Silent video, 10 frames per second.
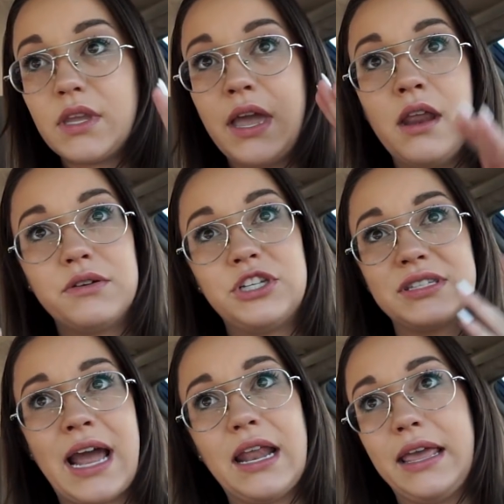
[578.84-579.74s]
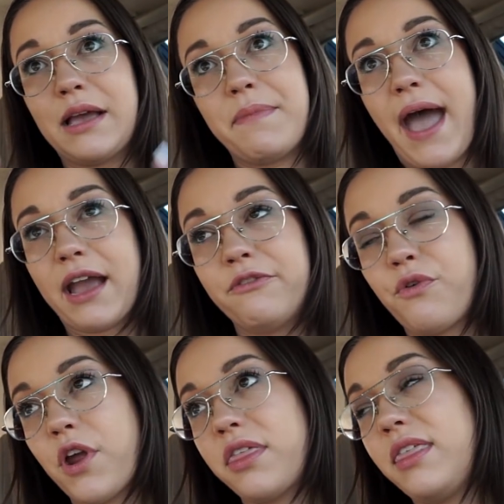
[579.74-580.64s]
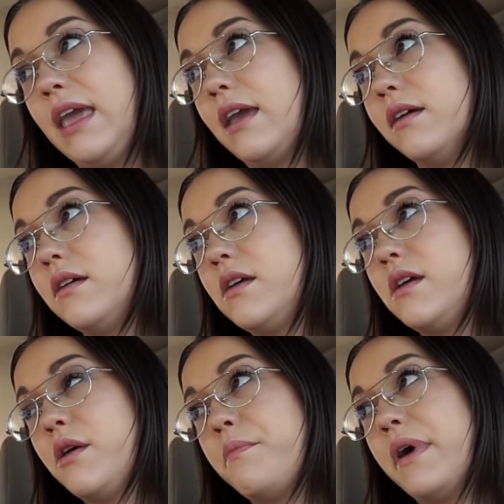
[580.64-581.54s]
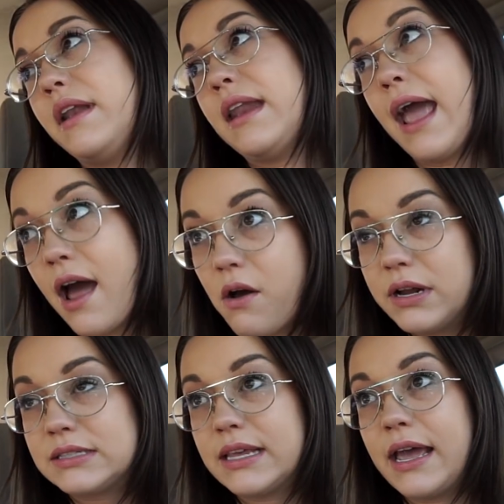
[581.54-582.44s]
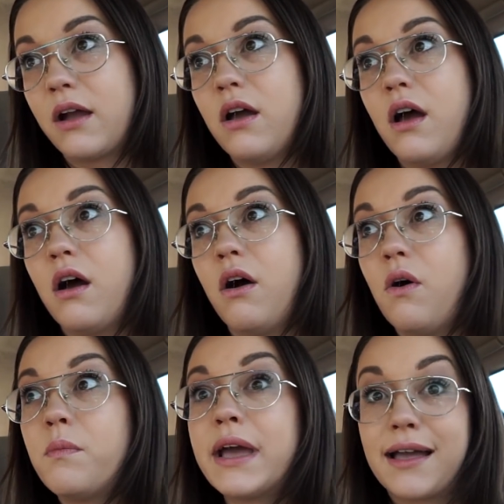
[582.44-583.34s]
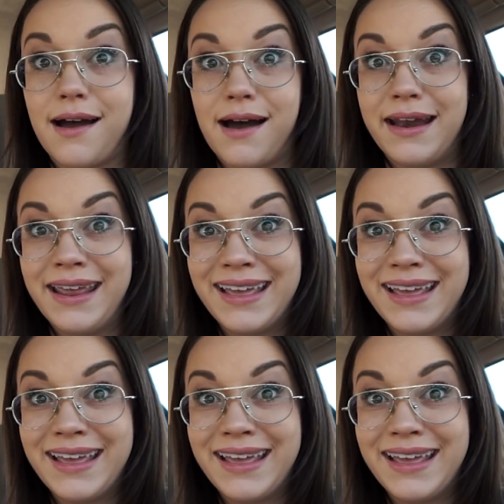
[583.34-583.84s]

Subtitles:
And it was just kind of like a back and forth thing. But now it's like, oh my God,